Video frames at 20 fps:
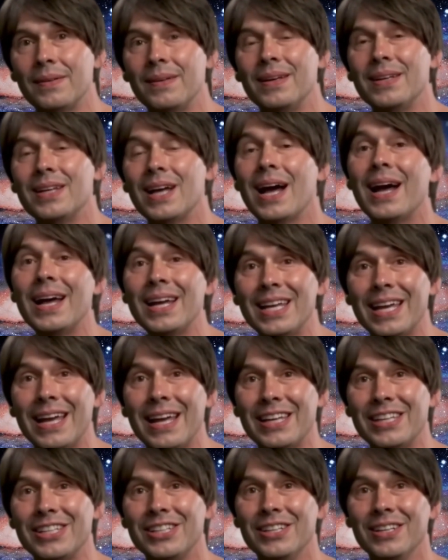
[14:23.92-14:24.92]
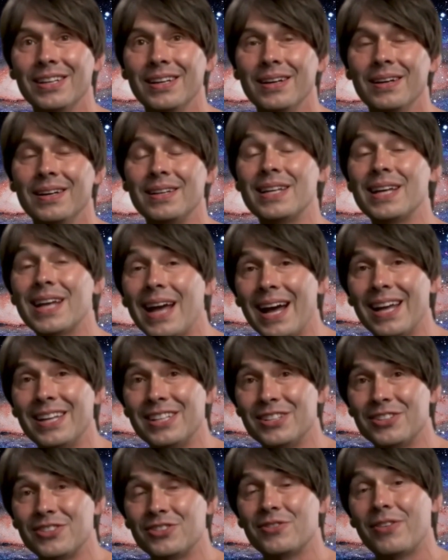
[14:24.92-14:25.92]
That is the
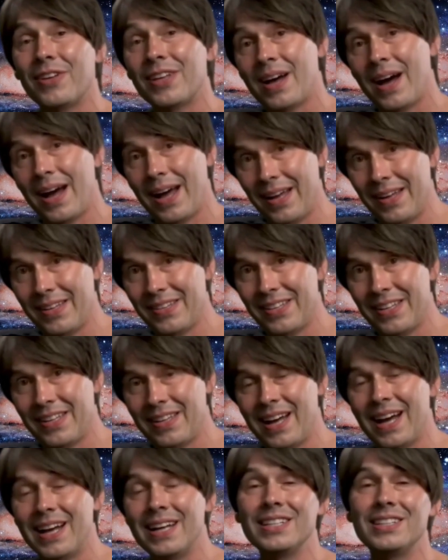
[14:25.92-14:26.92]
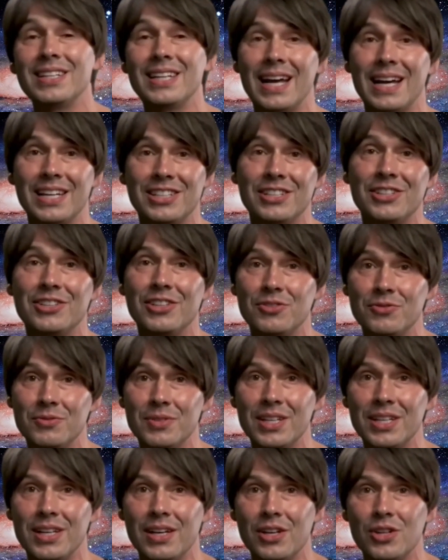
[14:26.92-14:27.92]
essence of science. That is the essence of
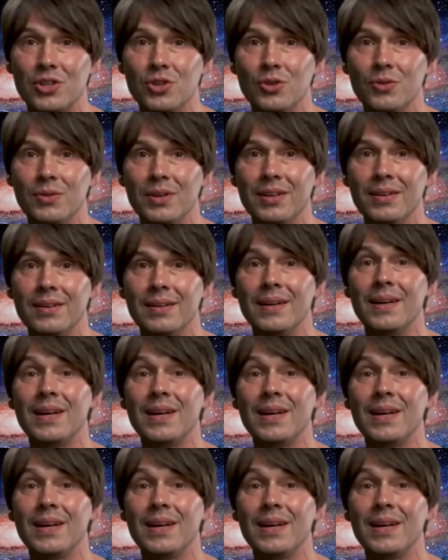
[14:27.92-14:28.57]
being human.